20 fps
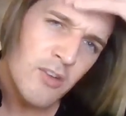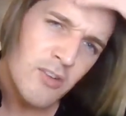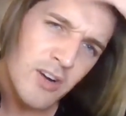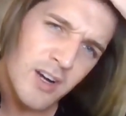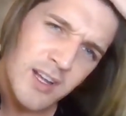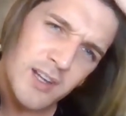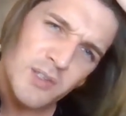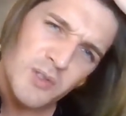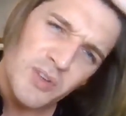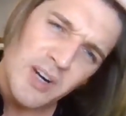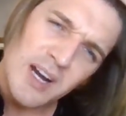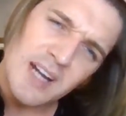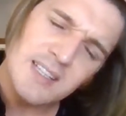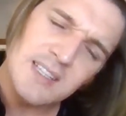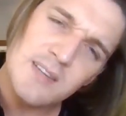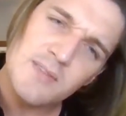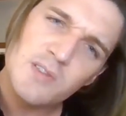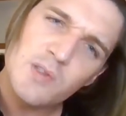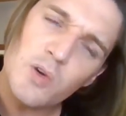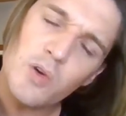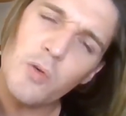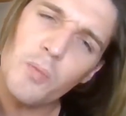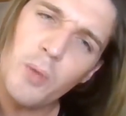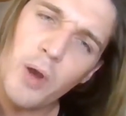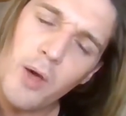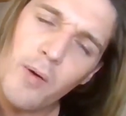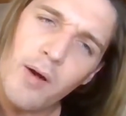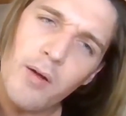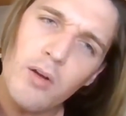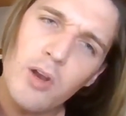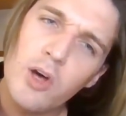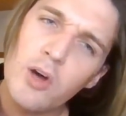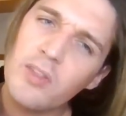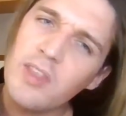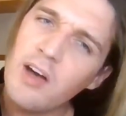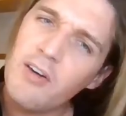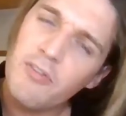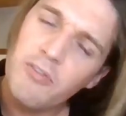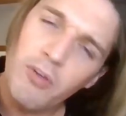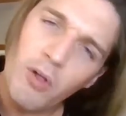really attractive sort of blowout look,
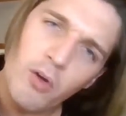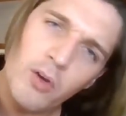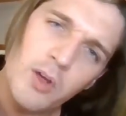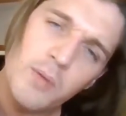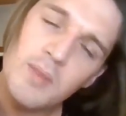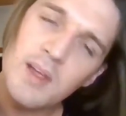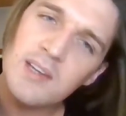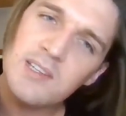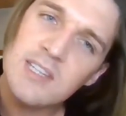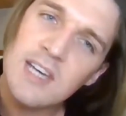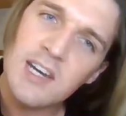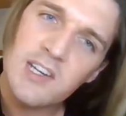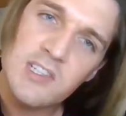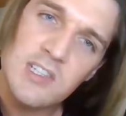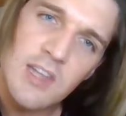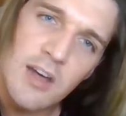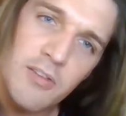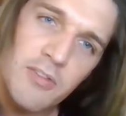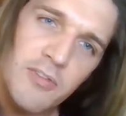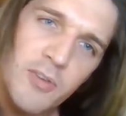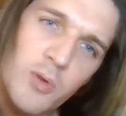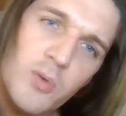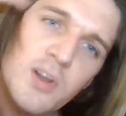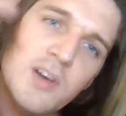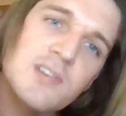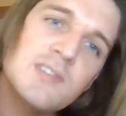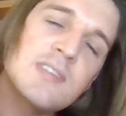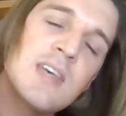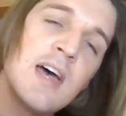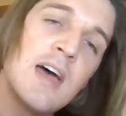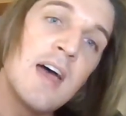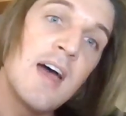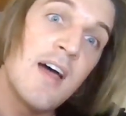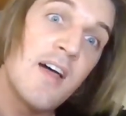that volume, that texture, that fullness,